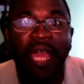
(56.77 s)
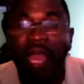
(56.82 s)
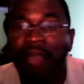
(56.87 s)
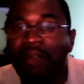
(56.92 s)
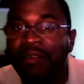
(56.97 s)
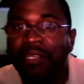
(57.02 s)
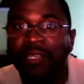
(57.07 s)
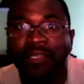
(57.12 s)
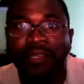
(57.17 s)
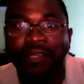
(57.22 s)
how
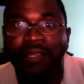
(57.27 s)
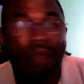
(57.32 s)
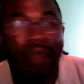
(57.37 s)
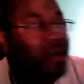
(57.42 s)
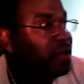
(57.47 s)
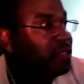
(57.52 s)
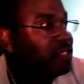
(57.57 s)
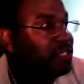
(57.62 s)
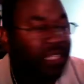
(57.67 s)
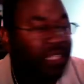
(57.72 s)
can
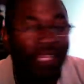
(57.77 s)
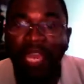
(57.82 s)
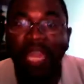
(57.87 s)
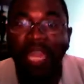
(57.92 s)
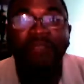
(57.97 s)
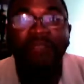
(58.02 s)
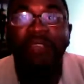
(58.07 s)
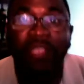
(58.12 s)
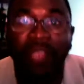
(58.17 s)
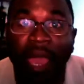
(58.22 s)
God see
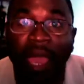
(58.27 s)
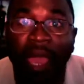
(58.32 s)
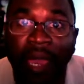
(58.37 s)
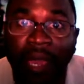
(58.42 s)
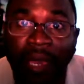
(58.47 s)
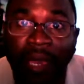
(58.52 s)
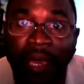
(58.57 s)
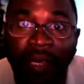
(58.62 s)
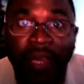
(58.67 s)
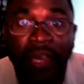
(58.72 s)
everything?
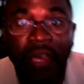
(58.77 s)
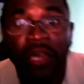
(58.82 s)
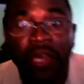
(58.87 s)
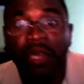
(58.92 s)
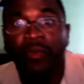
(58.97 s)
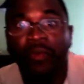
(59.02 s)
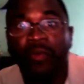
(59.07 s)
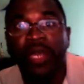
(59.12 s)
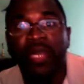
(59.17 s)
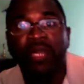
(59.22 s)

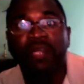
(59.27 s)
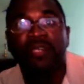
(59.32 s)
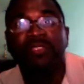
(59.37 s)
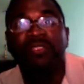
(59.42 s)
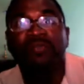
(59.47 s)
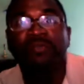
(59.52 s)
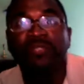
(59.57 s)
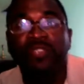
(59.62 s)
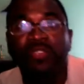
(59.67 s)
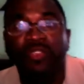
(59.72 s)
Well,
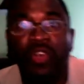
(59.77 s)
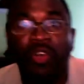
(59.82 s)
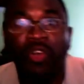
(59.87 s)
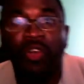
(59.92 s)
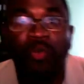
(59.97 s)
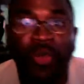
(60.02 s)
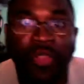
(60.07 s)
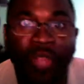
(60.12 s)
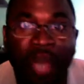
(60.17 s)
with